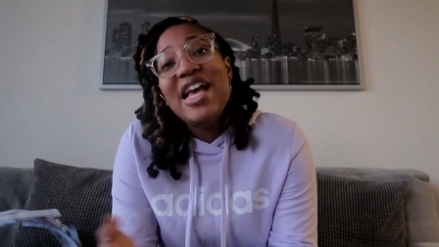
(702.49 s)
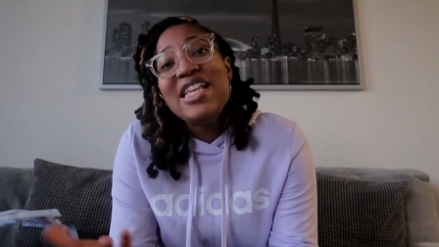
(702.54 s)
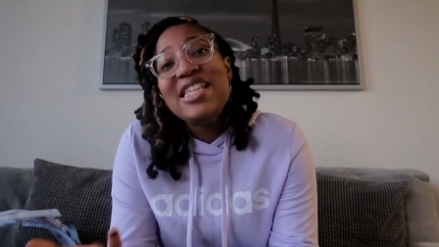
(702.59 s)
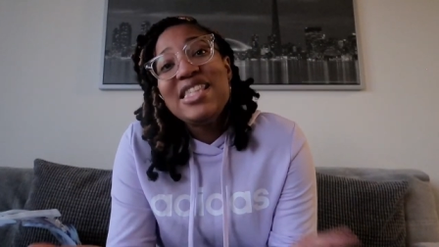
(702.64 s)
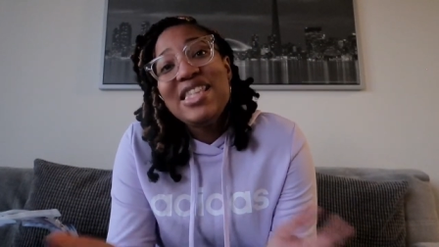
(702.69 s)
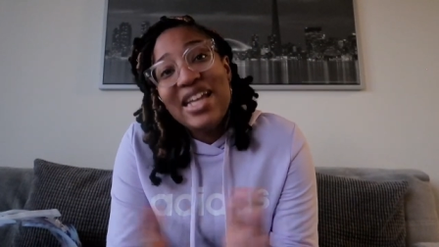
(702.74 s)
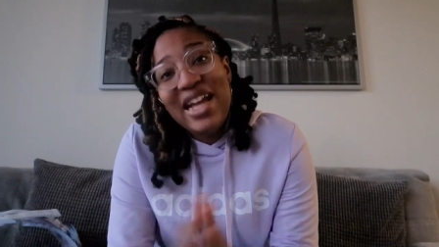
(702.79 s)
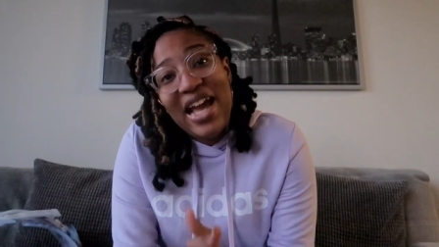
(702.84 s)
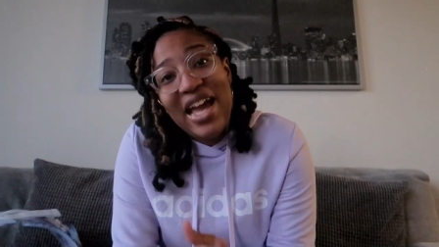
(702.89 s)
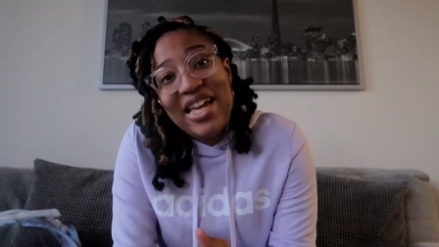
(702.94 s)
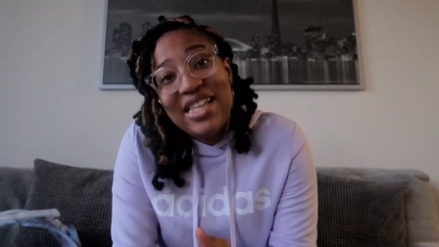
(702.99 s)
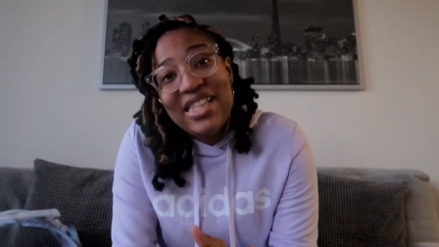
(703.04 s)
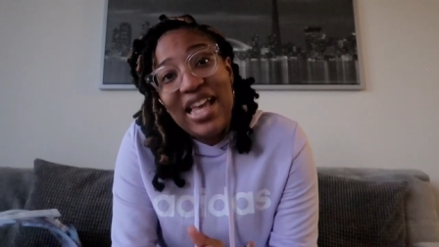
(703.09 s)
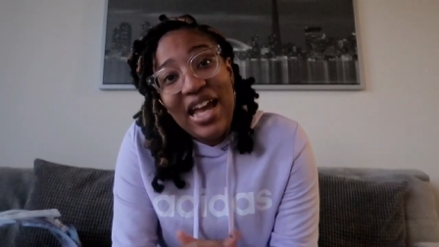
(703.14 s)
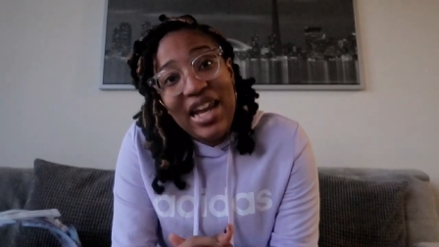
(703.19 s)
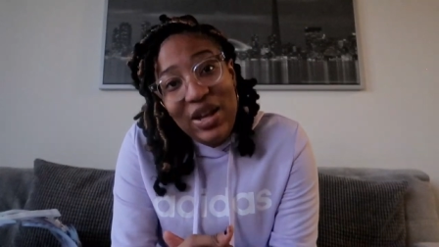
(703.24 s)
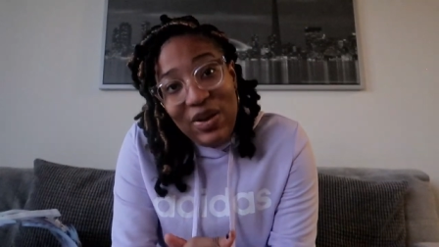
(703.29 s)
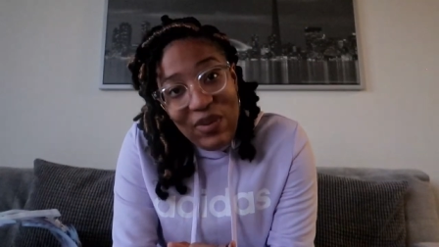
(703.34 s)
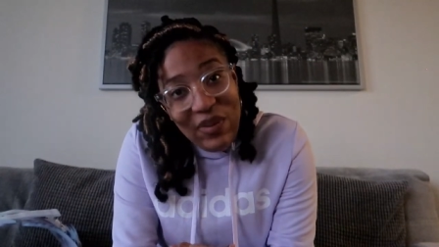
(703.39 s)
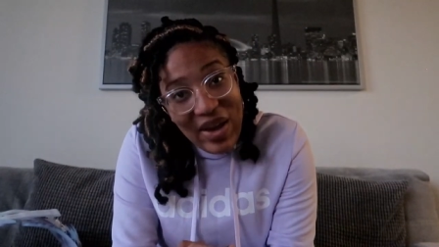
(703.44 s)
So guys,
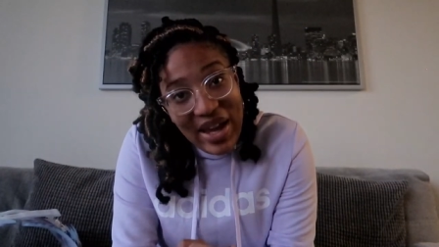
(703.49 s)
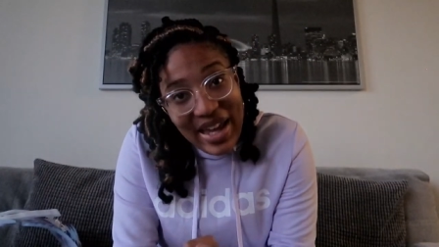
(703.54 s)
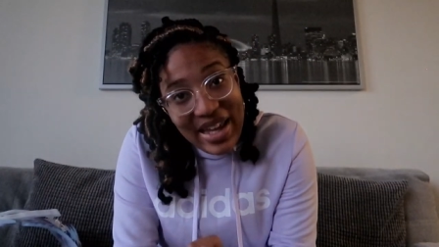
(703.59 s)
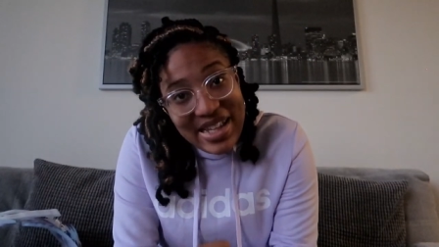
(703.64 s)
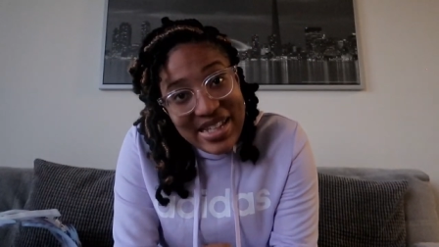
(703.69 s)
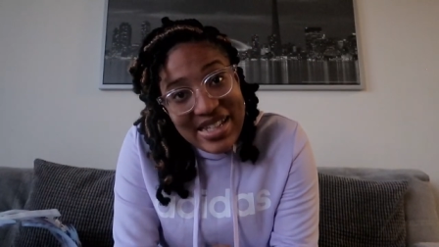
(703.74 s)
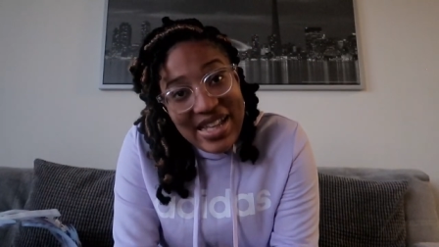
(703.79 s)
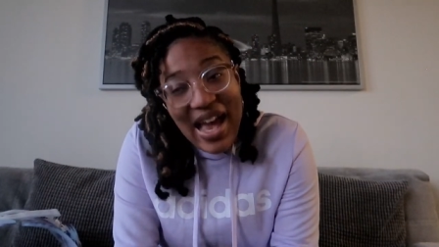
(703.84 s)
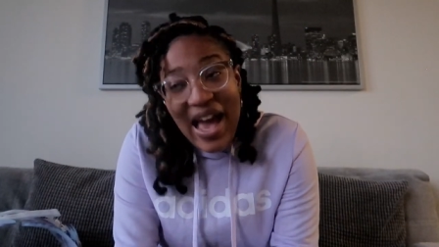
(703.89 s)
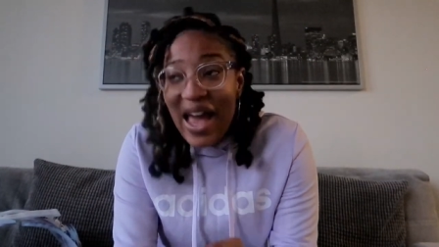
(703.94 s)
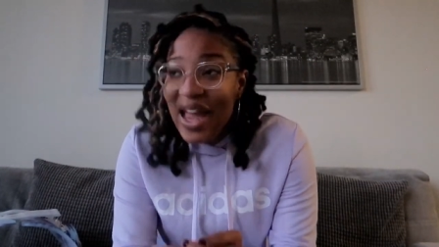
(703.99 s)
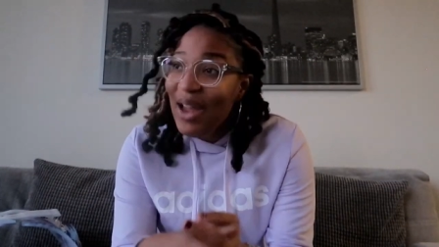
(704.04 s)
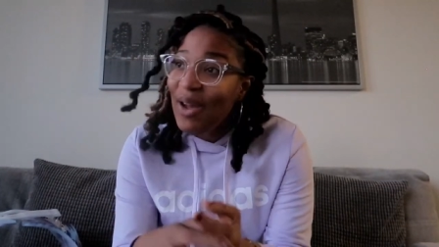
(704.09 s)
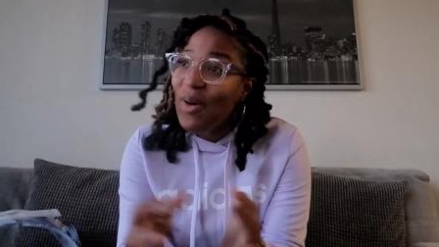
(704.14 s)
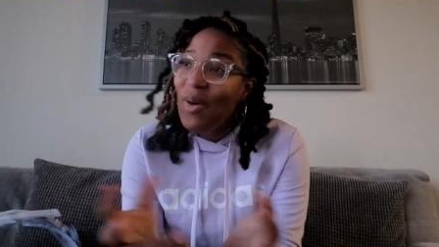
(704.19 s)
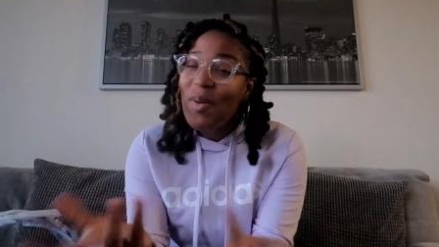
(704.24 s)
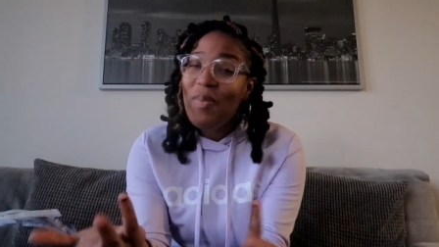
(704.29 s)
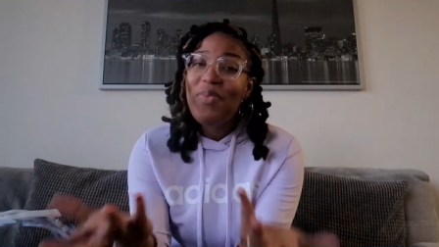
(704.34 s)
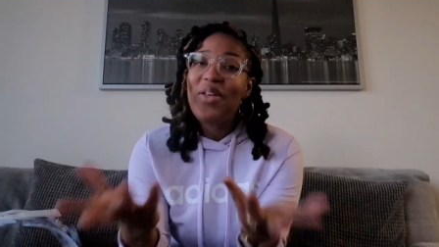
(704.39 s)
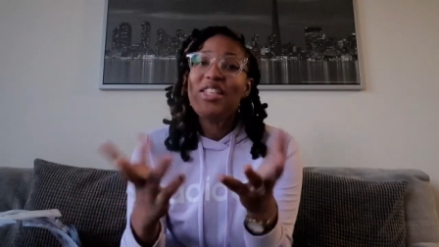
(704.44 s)
either way, I
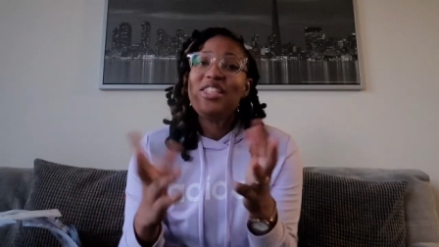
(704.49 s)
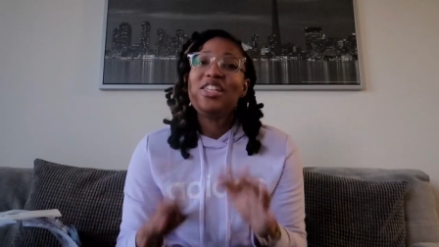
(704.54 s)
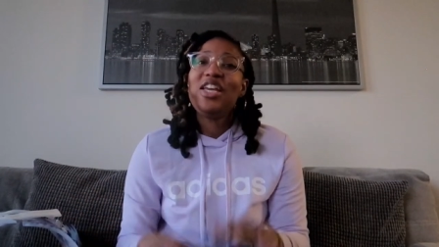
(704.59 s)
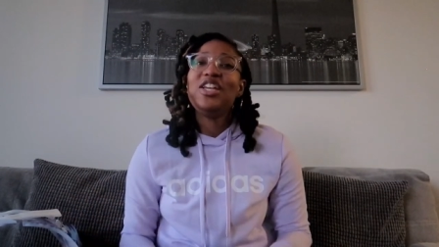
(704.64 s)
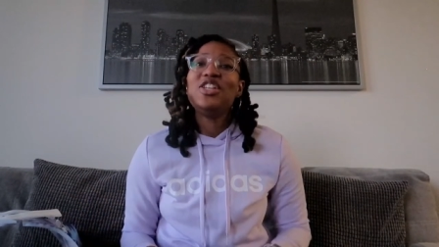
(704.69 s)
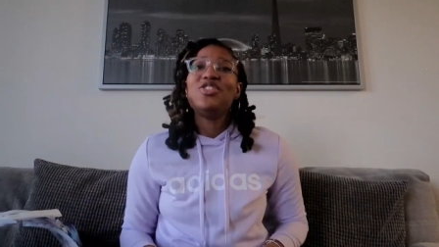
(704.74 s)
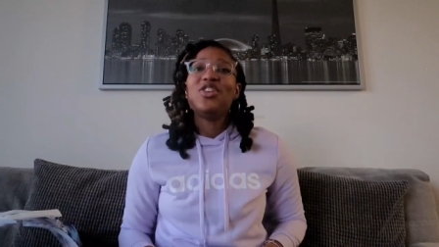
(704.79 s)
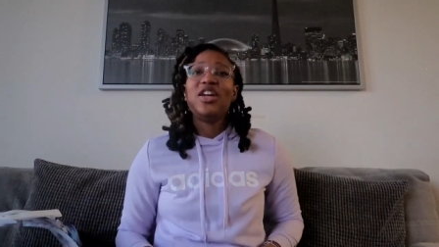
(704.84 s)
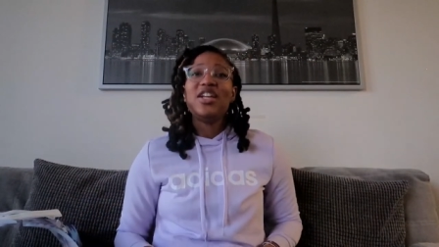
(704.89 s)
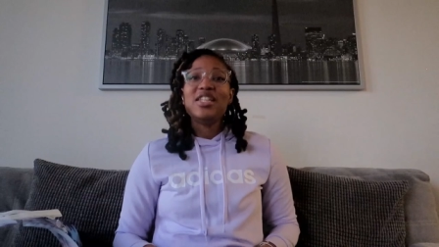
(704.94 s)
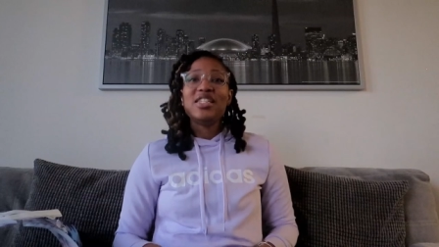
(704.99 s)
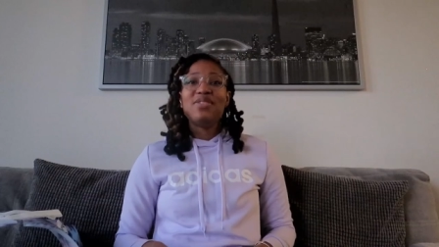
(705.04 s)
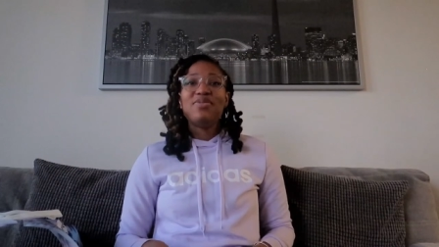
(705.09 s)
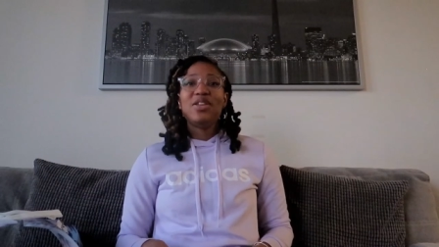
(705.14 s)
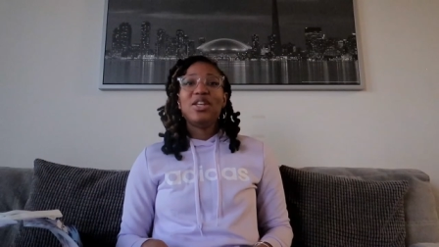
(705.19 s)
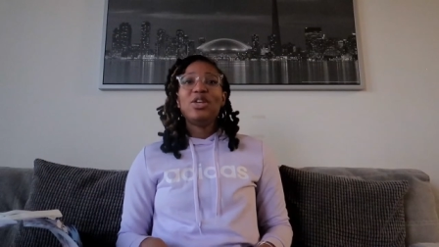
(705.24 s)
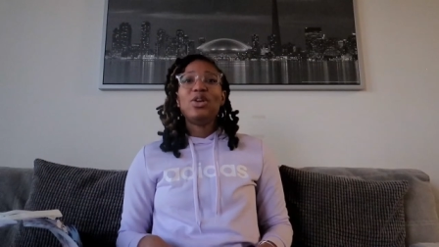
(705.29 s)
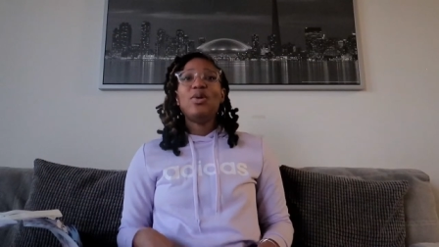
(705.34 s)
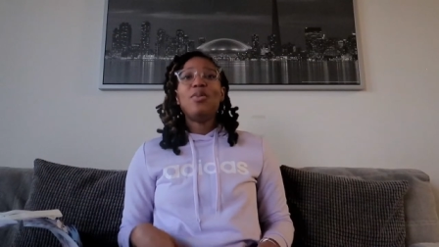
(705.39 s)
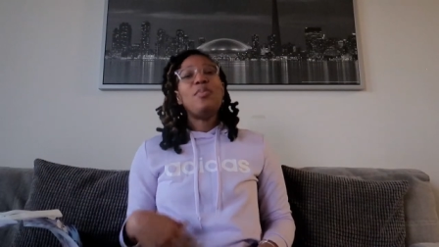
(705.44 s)
hope that you enjoyed this
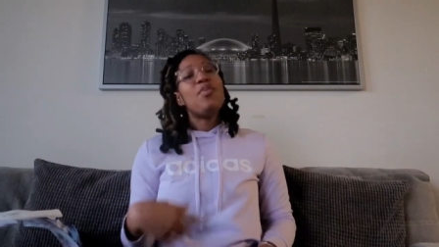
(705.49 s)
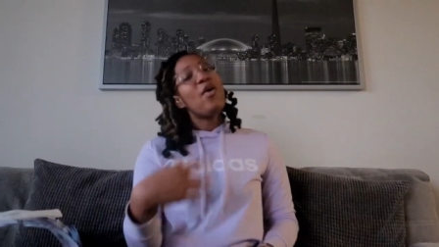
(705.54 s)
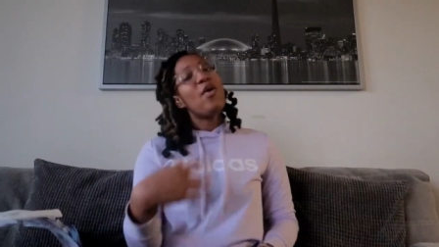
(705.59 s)
video.